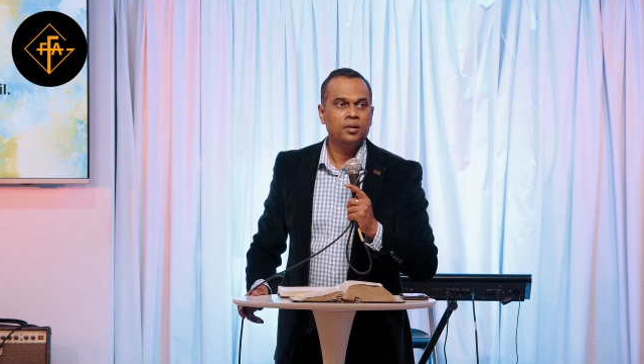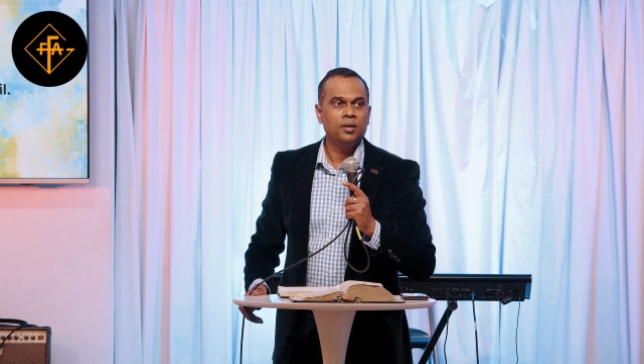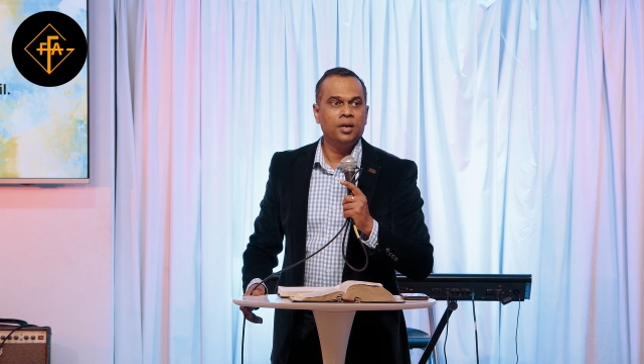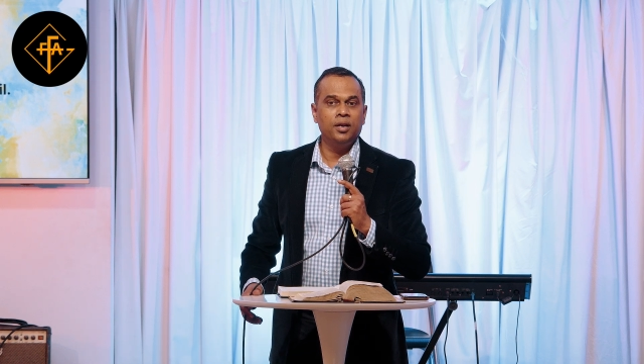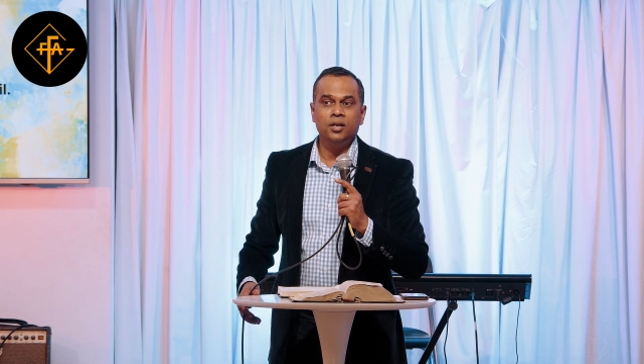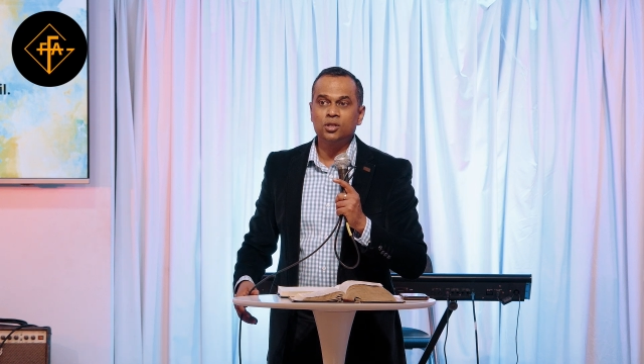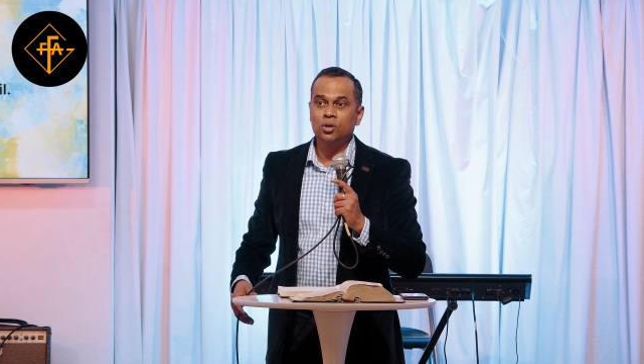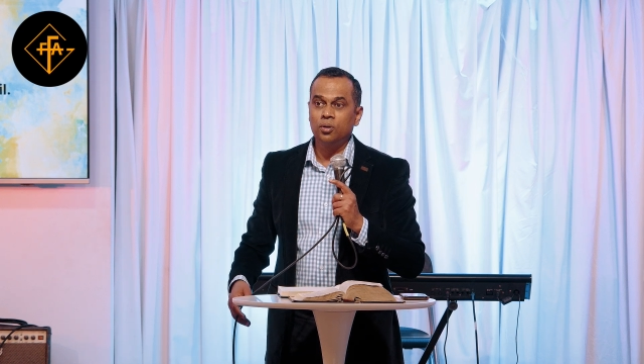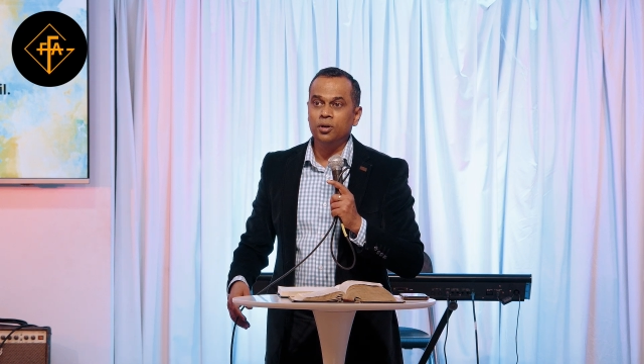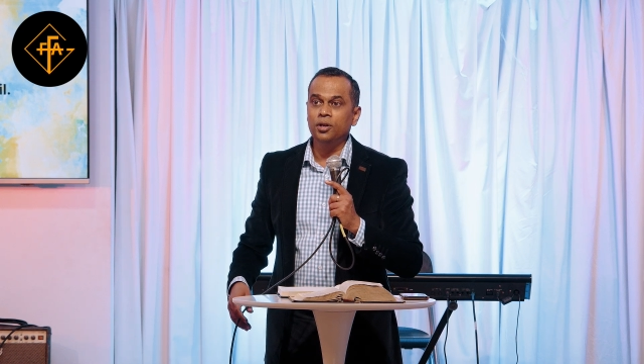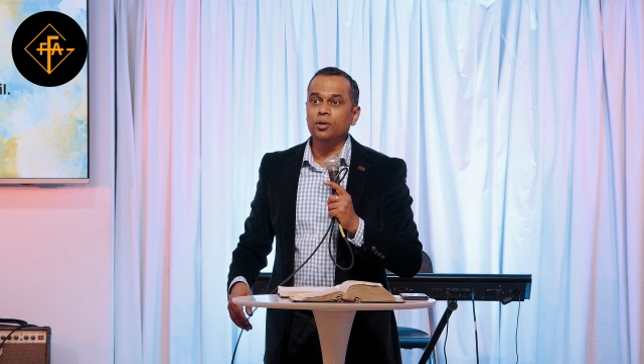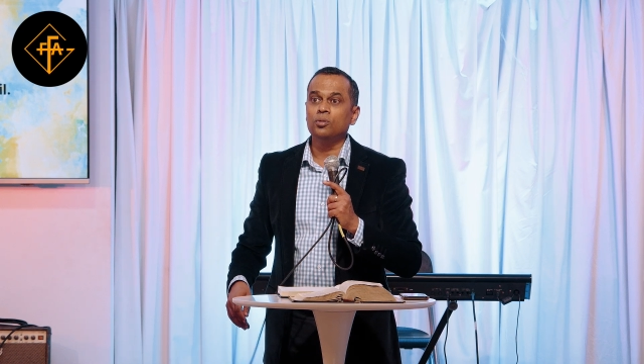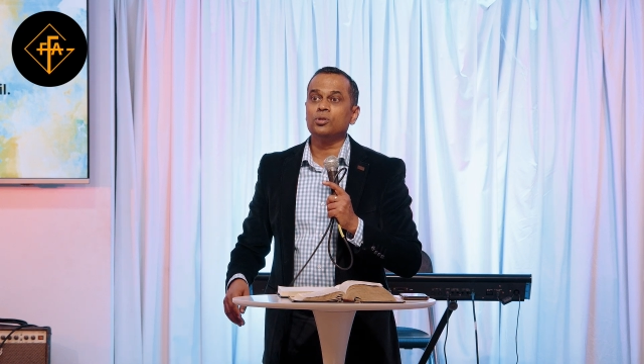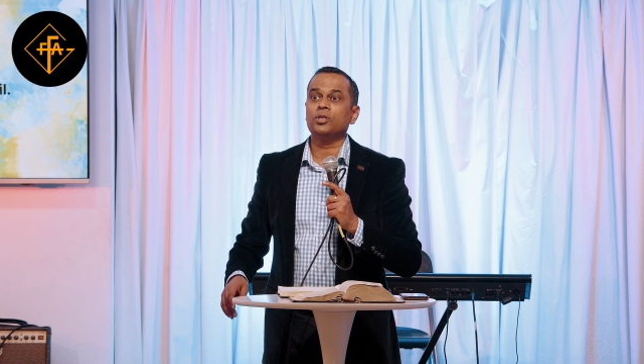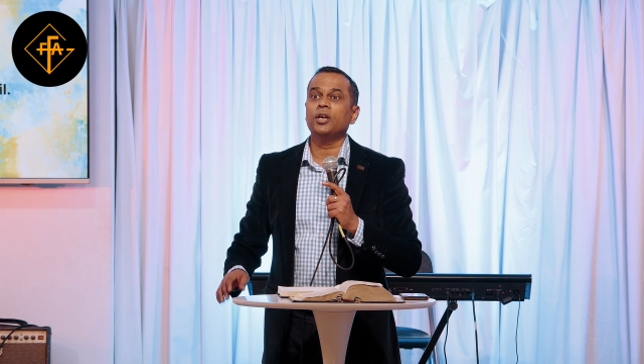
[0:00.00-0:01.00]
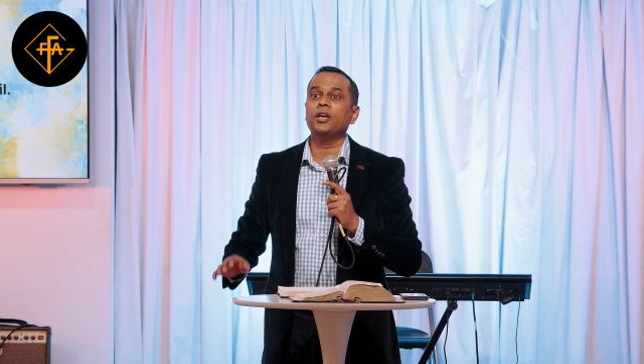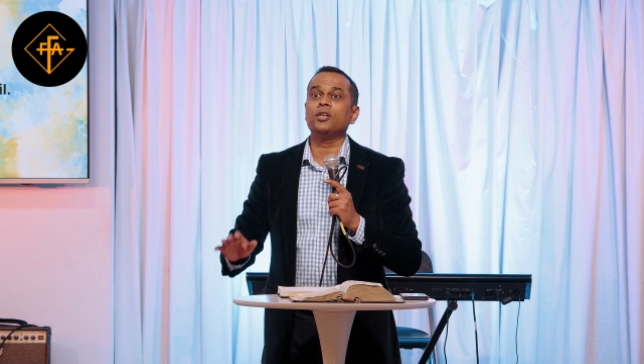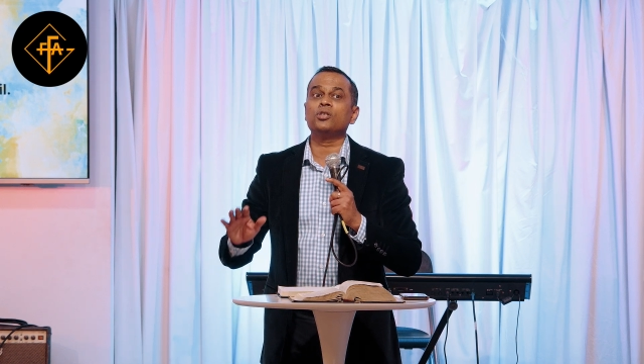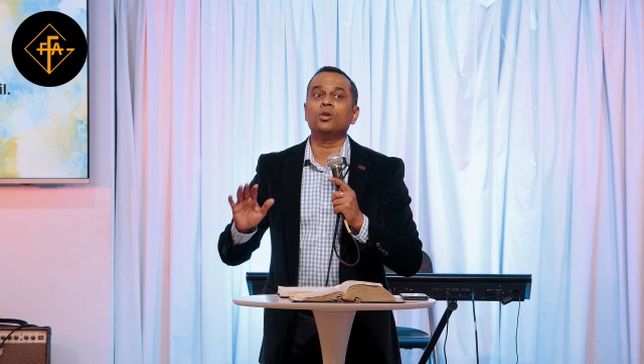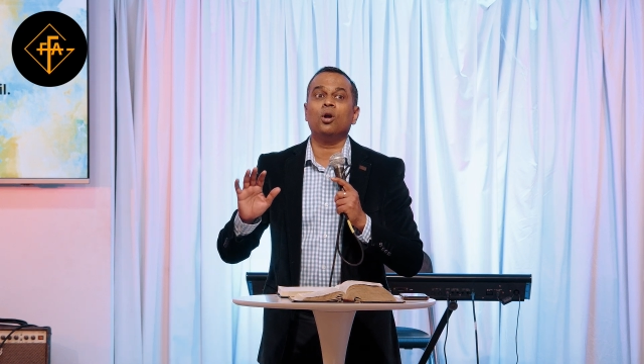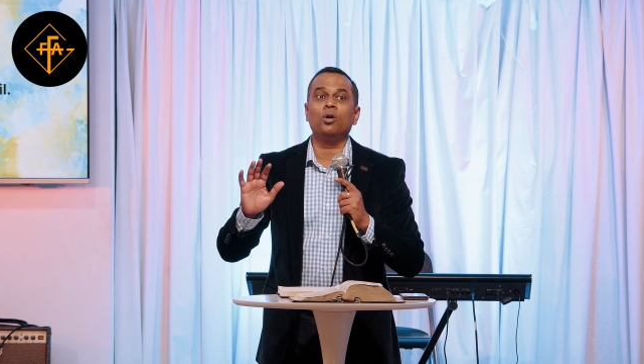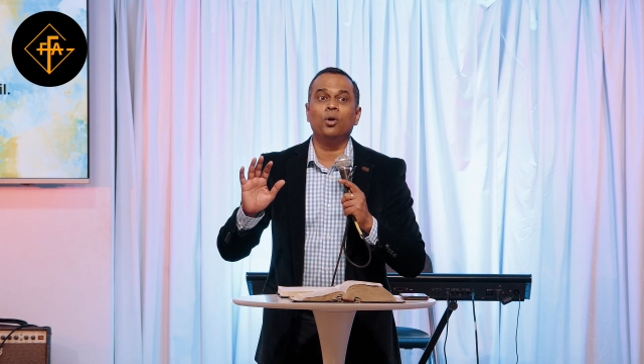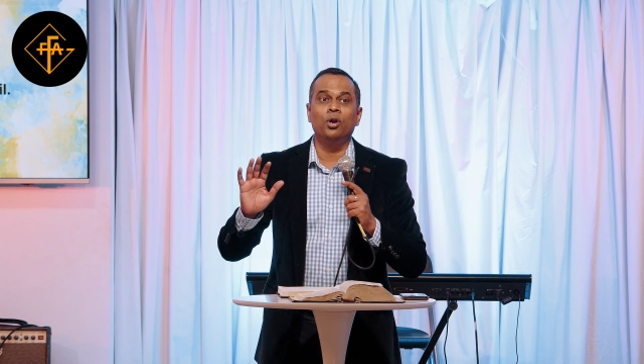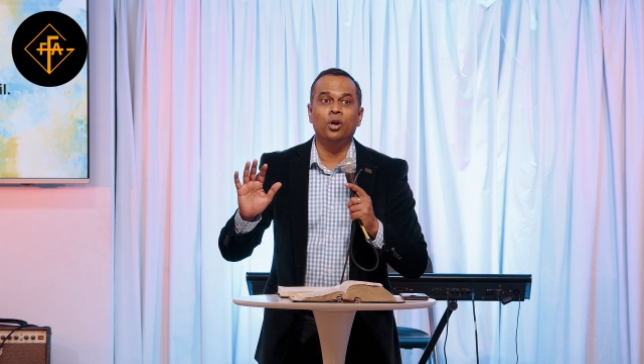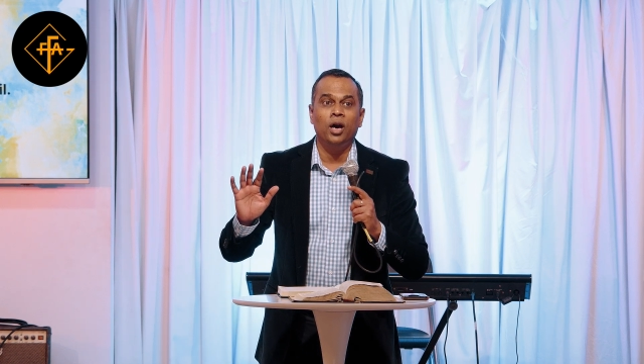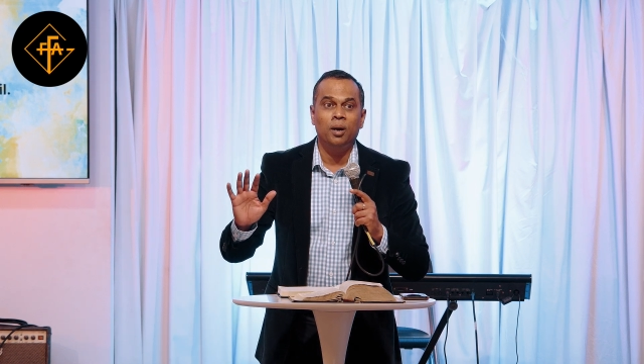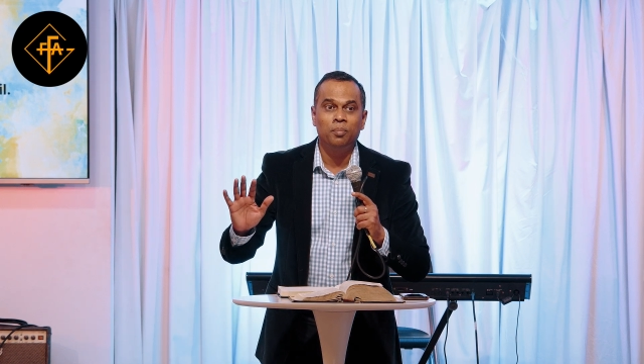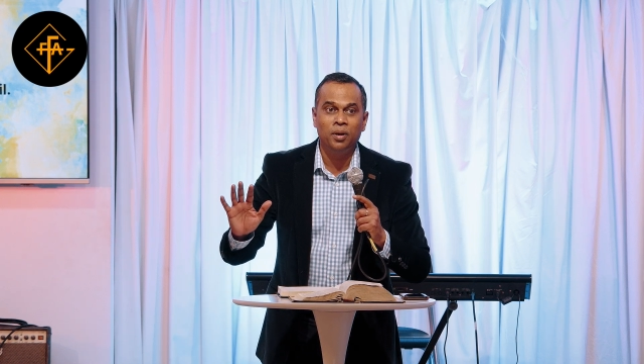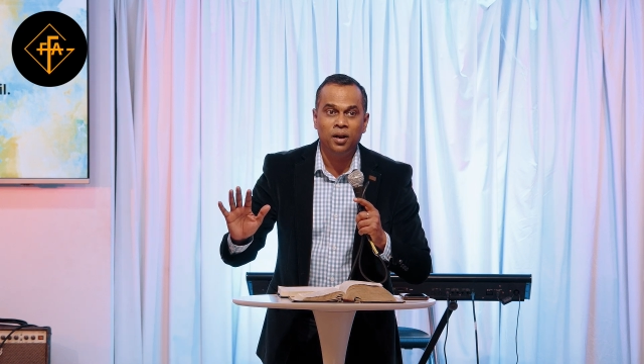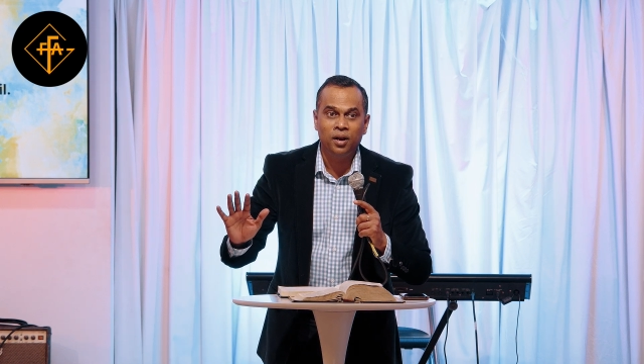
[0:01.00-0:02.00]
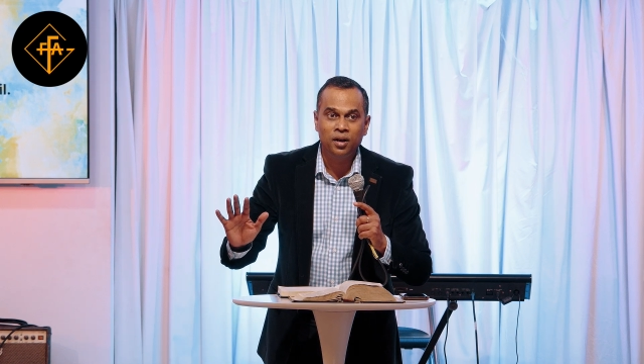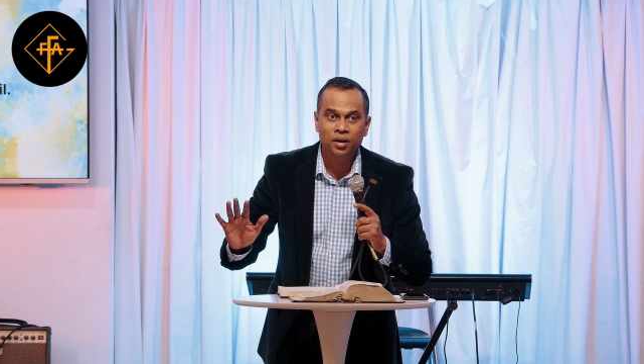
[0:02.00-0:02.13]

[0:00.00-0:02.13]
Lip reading: It is good news. It is not going to happen.